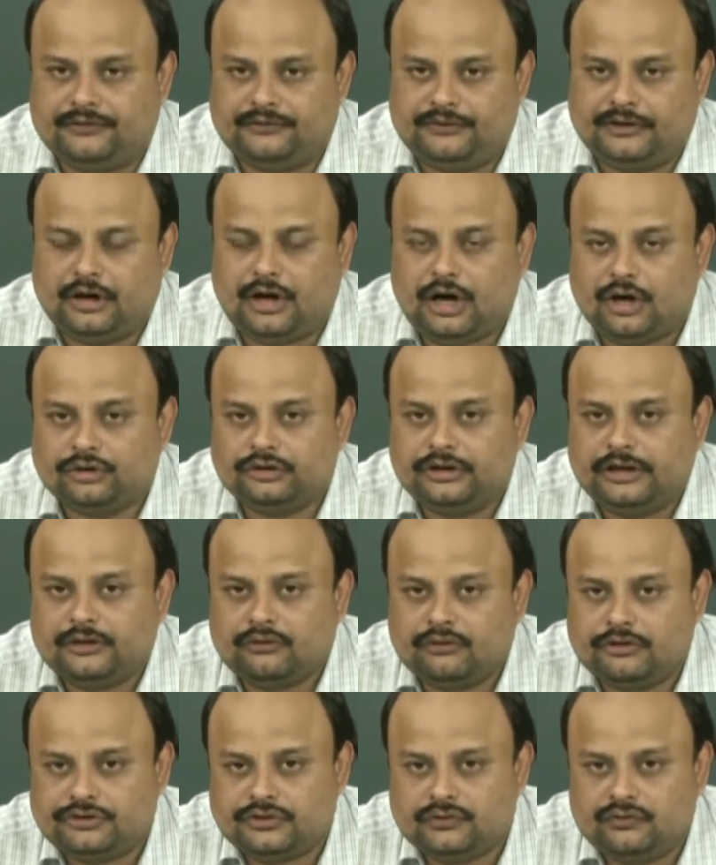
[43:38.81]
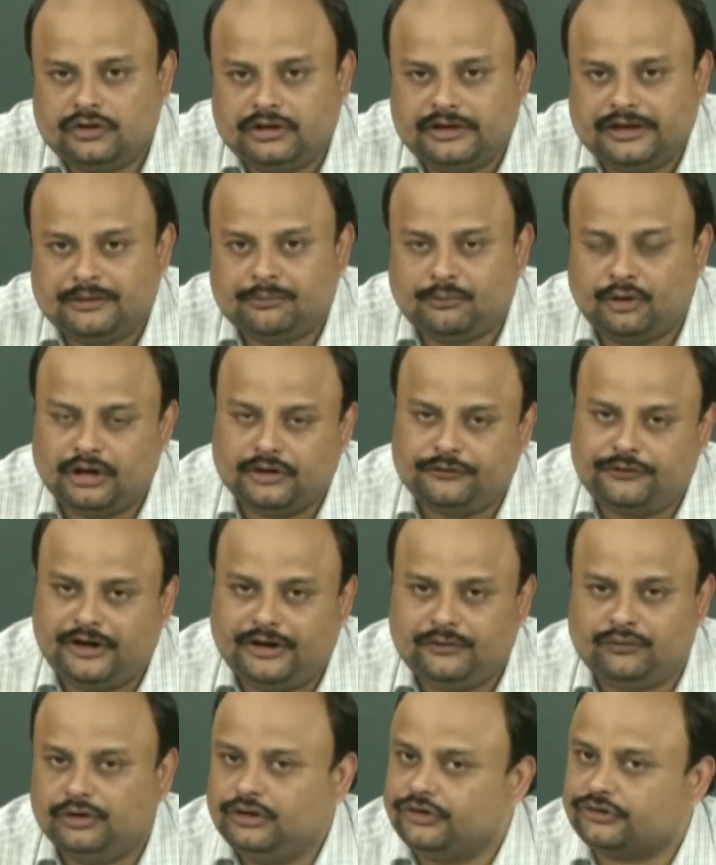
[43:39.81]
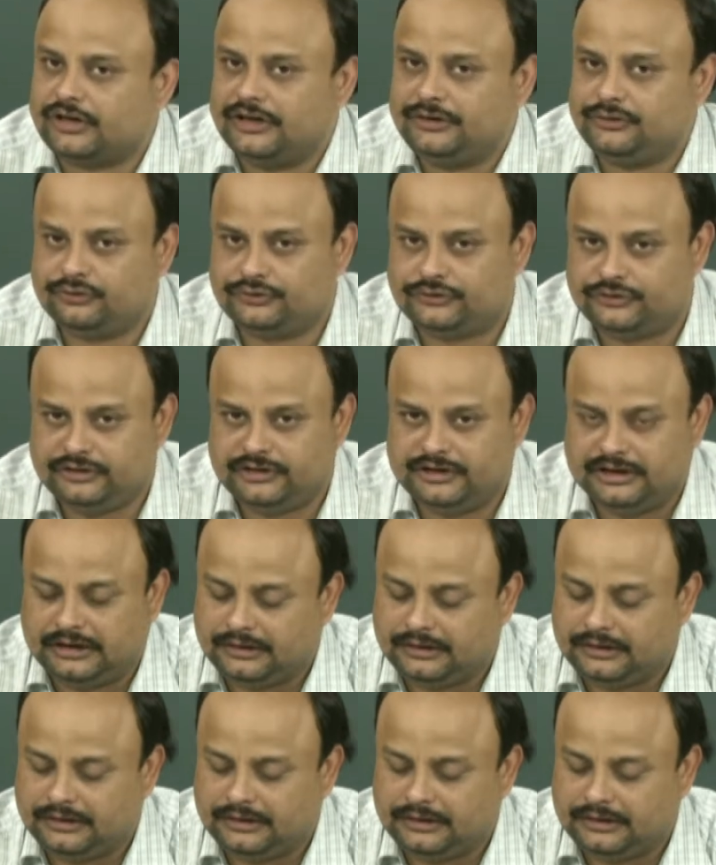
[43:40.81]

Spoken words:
Now, how the equation will get modified, we will try to see that.